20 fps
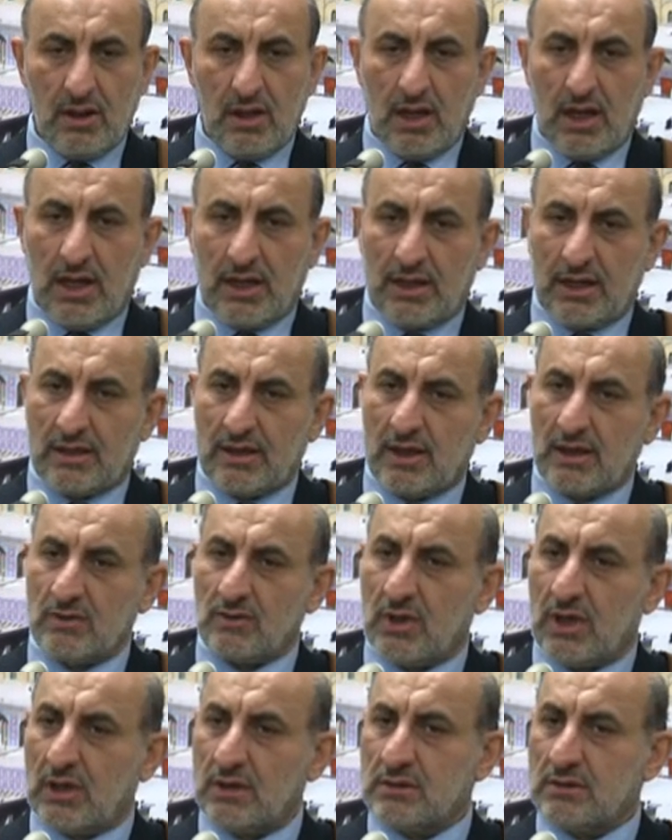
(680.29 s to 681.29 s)
Another
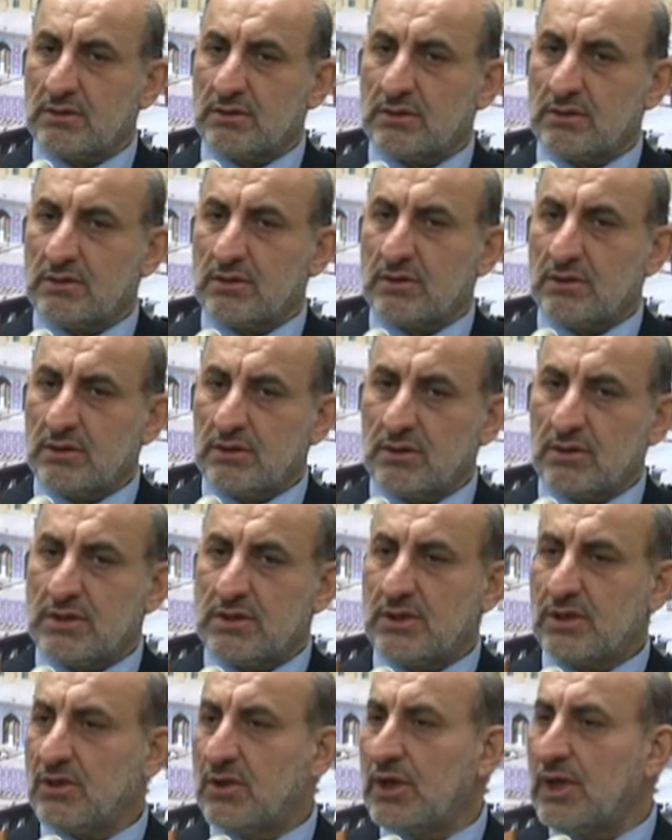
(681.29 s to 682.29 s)
one, you
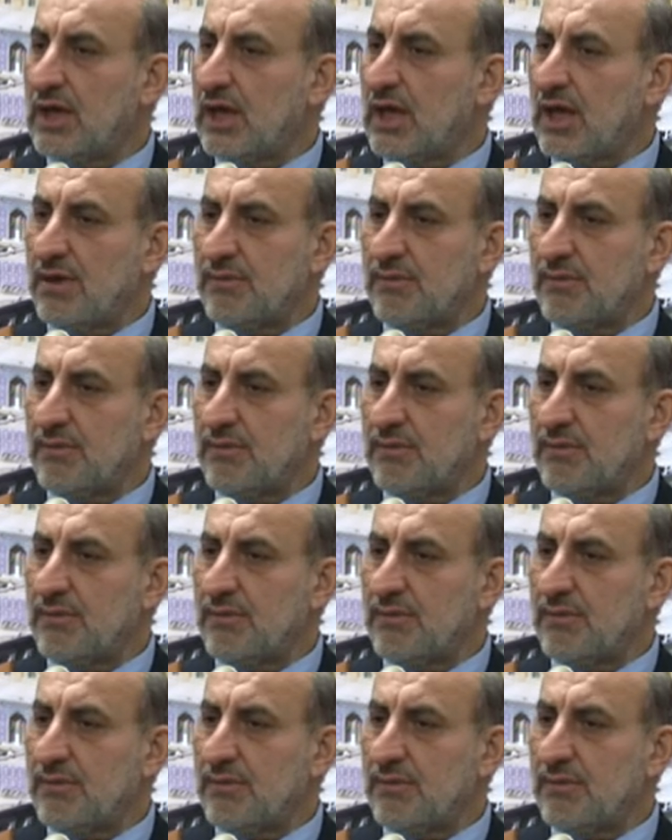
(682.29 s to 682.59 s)
see only A,